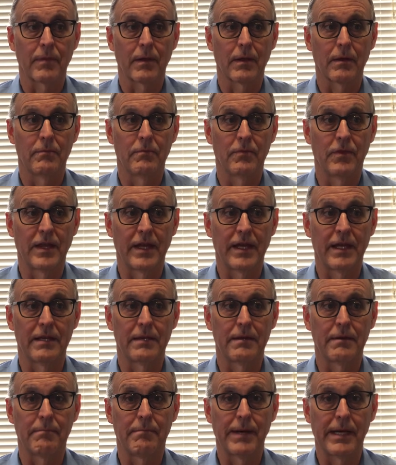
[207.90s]

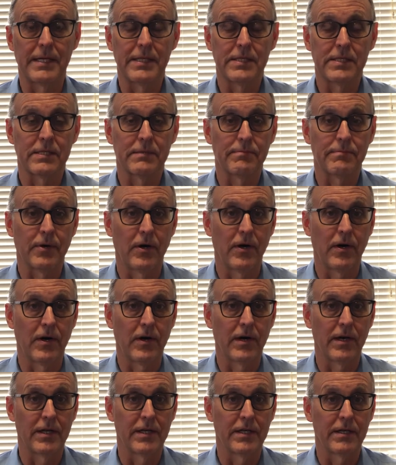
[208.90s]
then based
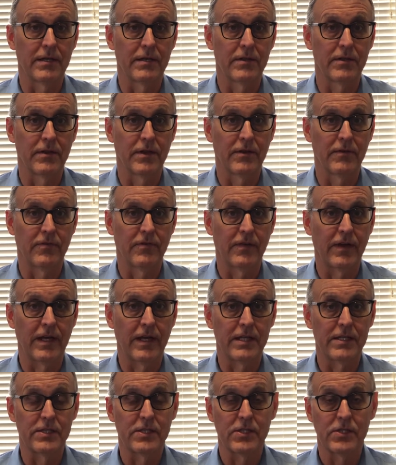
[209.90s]
upon the
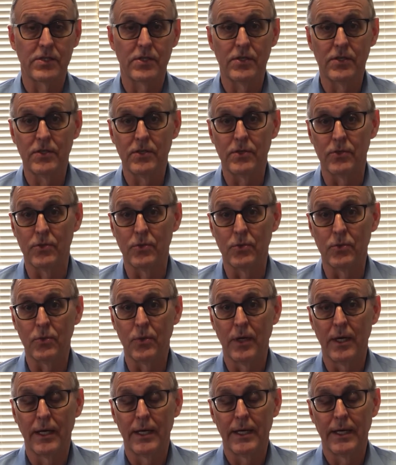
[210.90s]
phase two,
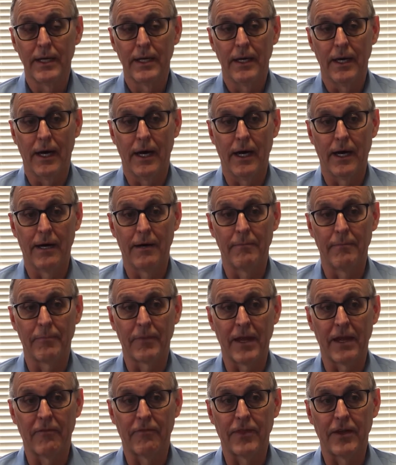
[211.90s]

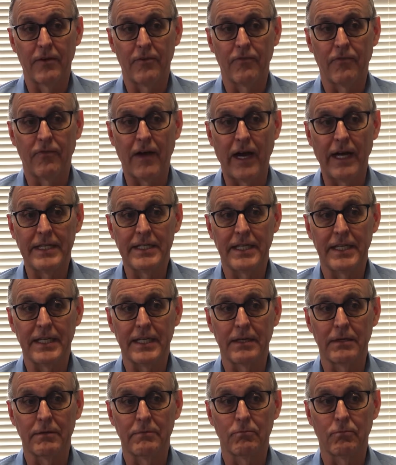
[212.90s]
if they're
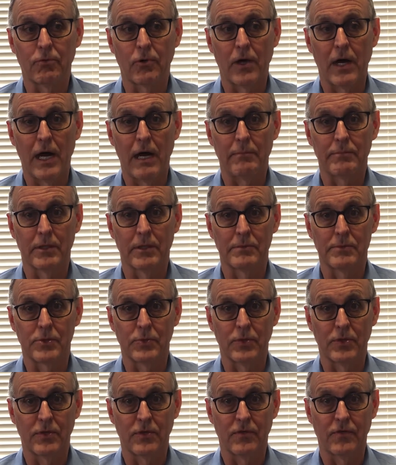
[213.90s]
finding problems
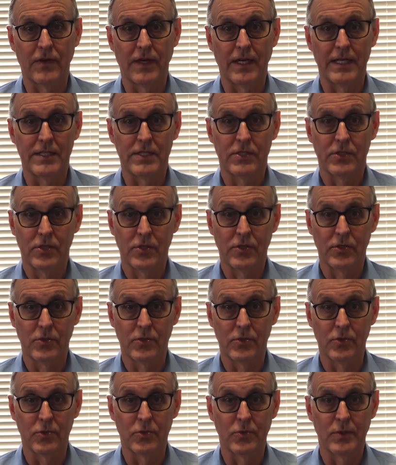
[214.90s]
with a phase
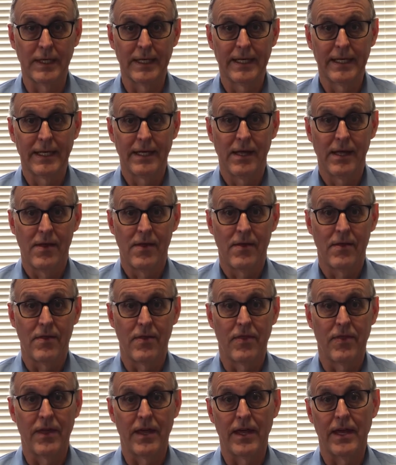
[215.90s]
two,
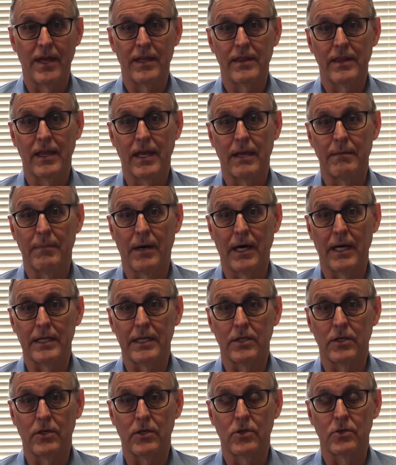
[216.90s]
then they
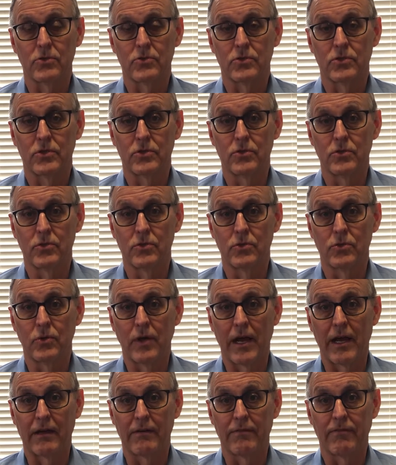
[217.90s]
might go to
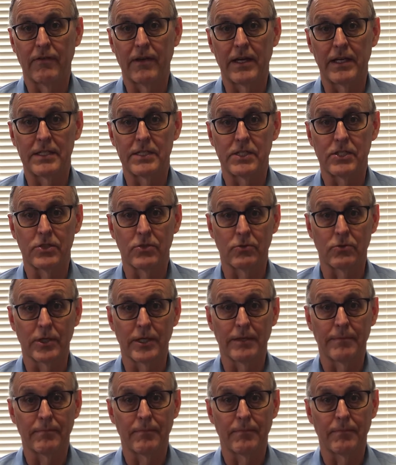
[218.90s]
a phase three.